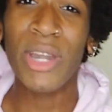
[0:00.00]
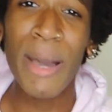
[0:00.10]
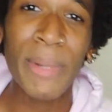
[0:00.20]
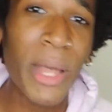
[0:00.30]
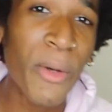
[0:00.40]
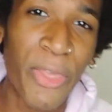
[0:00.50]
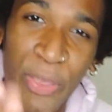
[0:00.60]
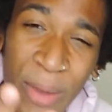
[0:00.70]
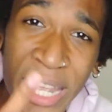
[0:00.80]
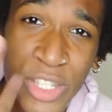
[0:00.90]
Go down below.
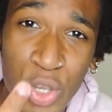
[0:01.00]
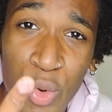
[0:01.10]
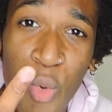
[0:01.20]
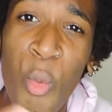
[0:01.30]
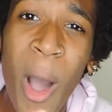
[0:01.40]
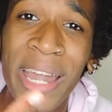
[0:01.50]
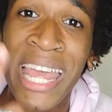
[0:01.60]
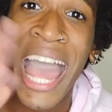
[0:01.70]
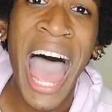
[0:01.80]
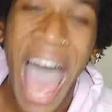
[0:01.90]
3, 2,
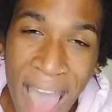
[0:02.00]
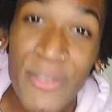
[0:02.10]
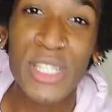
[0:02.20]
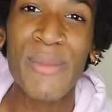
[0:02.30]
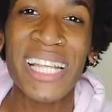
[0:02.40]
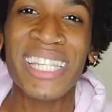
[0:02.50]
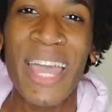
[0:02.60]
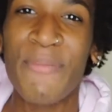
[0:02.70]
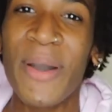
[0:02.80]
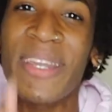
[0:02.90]
1. Have you smashed the
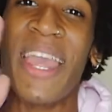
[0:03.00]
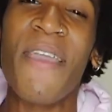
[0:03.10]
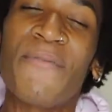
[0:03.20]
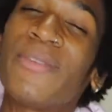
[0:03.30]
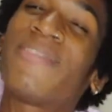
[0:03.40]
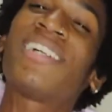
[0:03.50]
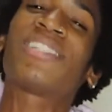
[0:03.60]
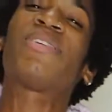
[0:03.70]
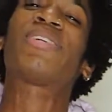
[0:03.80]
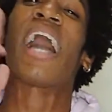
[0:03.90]
like button? If you've
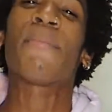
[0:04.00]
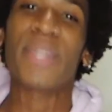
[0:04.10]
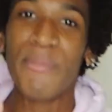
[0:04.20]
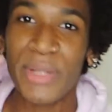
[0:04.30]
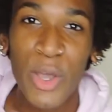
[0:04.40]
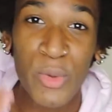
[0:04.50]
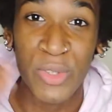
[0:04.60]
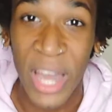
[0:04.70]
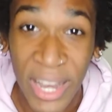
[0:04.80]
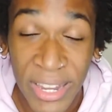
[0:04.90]
done so, comment down below,
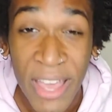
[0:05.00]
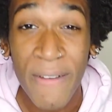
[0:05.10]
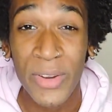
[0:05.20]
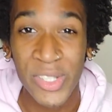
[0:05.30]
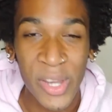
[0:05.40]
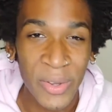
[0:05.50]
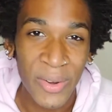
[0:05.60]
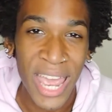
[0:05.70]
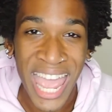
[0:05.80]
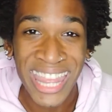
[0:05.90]
done, for a shout
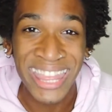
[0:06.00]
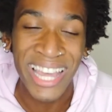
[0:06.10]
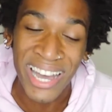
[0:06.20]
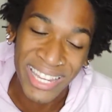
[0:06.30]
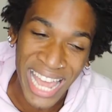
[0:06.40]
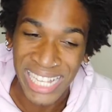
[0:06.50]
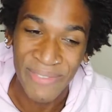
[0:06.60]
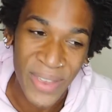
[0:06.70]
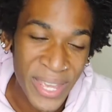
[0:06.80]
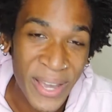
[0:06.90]
out in the
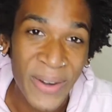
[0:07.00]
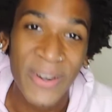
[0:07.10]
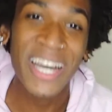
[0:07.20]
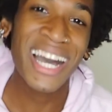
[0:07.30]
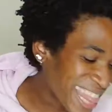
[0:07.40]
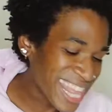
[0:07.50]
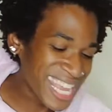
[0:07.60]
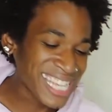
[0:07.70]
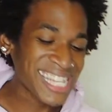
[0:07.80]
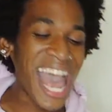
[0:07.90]
next video. I
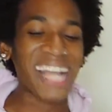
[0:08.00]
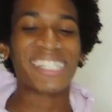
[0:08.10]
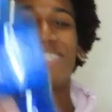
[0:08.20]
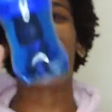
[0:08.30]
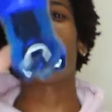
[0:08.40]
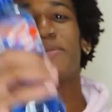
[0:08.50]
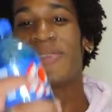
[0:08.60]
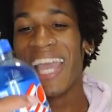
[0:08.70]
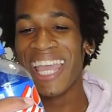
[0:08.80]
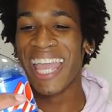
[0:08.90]
think it's actually time
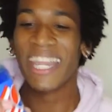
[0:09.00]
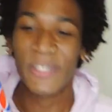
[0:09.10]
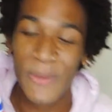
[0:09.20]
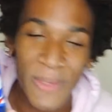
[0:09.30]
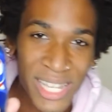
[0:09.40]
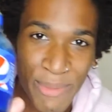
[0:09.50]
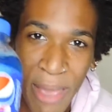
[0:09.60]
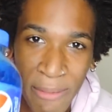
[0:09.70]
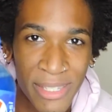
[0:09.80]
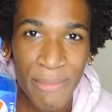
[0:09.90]
to get into this
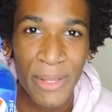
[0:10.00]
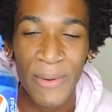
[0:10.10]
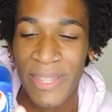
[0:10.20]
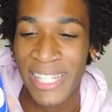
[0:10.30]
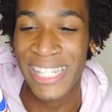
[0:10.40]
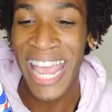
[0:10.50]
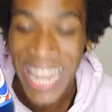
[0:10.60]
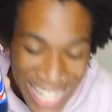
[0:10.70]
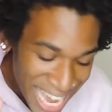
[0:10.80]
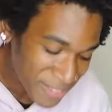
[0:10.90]
Pepsi Blue. This is
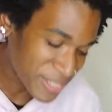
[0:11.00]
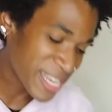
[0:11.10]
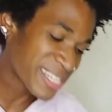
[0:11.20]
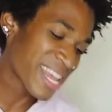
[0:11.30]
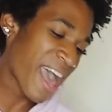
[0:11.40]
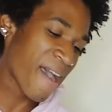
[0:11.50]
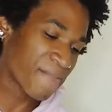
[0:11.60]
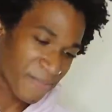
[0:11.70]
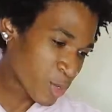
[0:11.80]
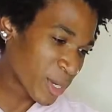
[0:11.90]
80 ounces
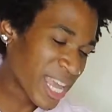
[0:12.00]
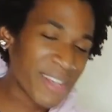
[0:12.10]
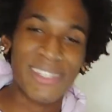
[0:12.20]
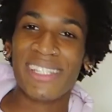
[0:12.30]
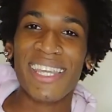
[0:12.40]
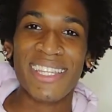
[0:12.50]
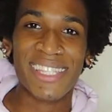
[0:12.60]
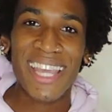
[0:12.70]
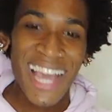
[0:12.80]
at 20 ounces each.